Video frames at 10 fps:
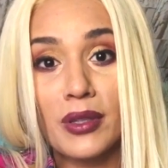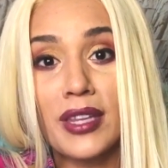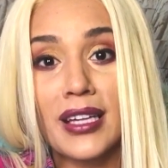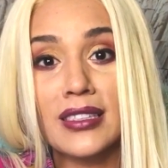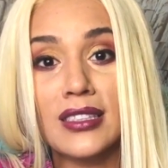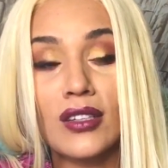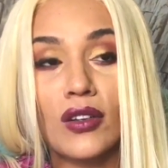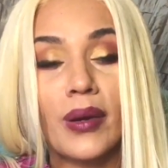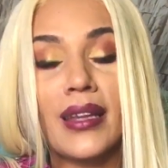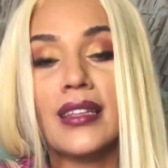that's
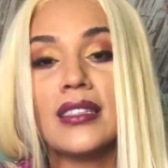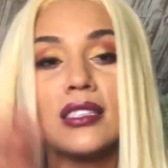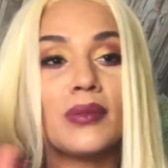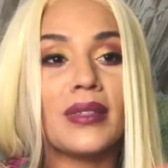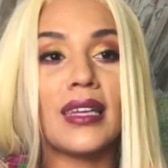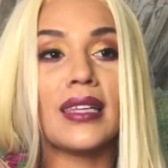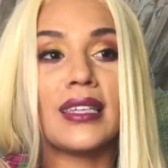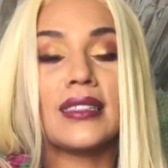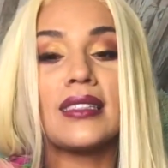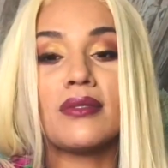great. This is what they
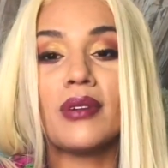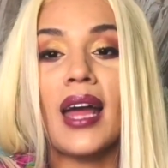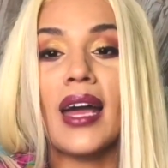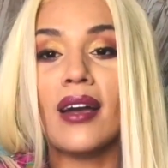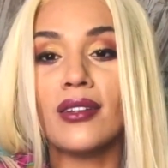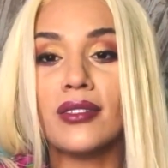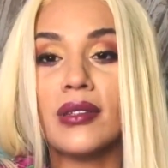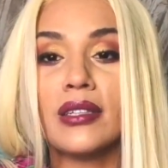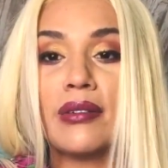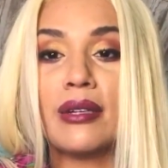list and what I also
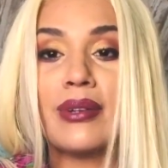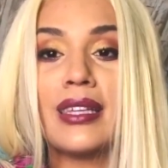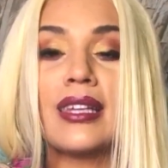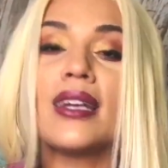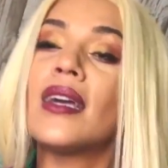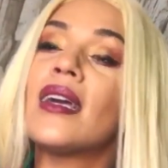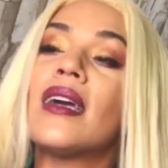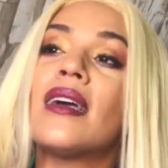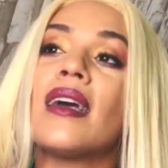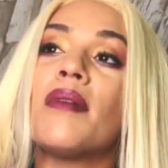agree with
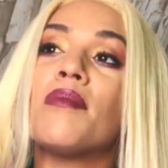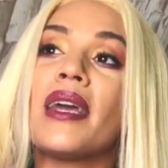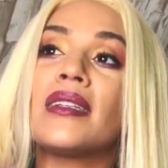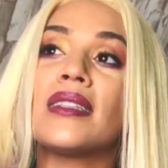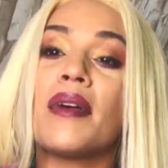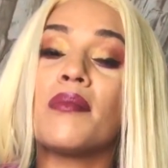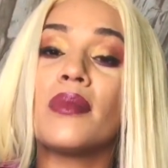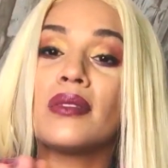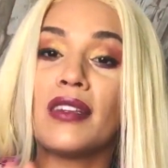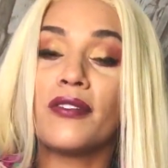makes them
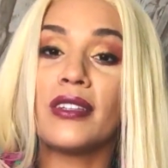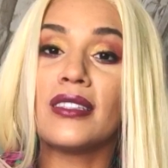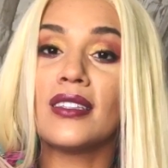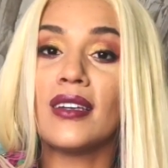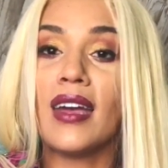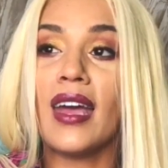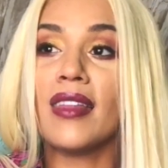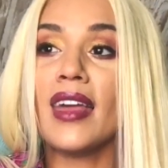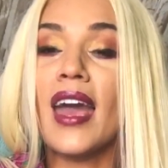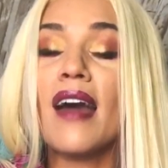different. Okay,
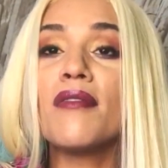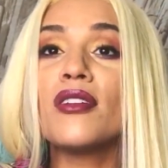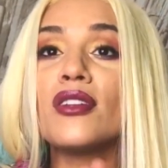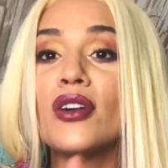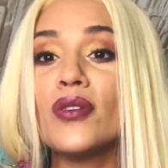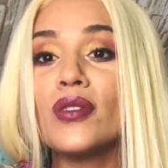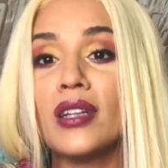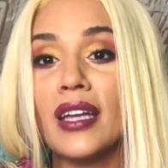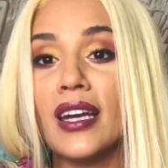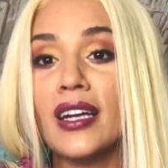they have the no
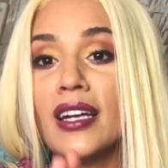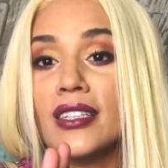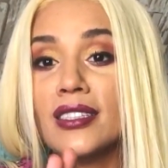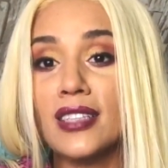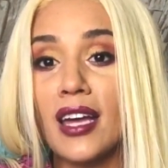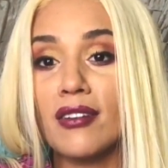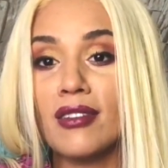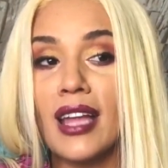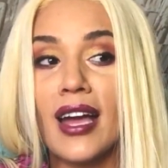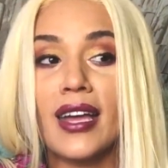glare
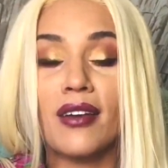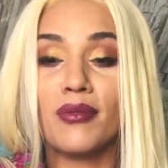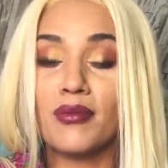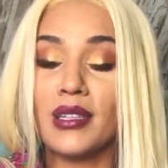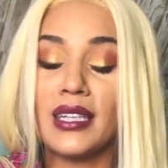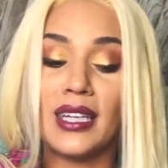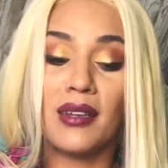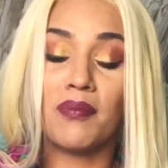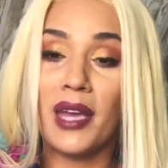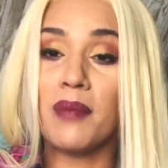sunlight reading
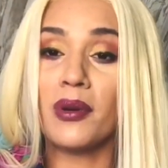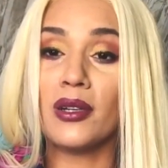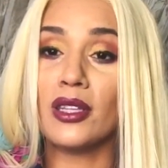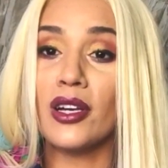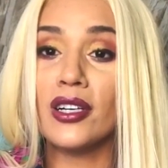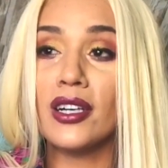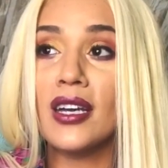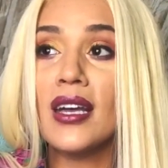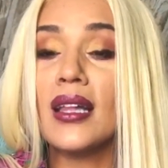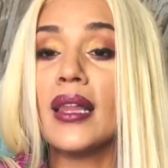paper look
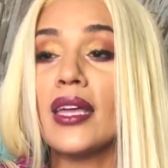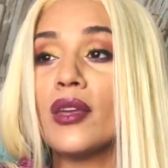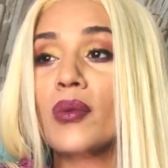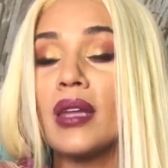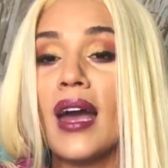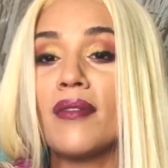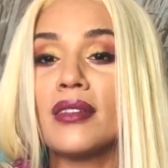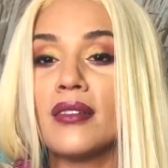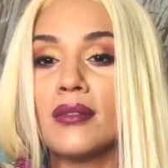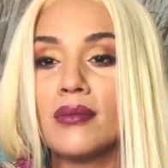like you would have in
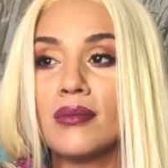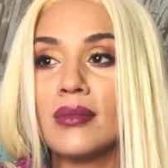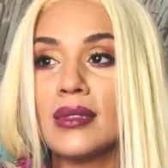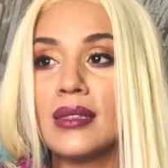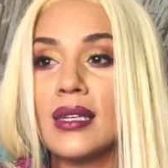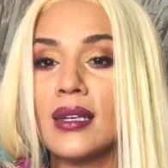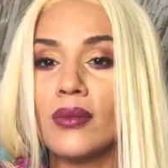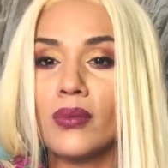the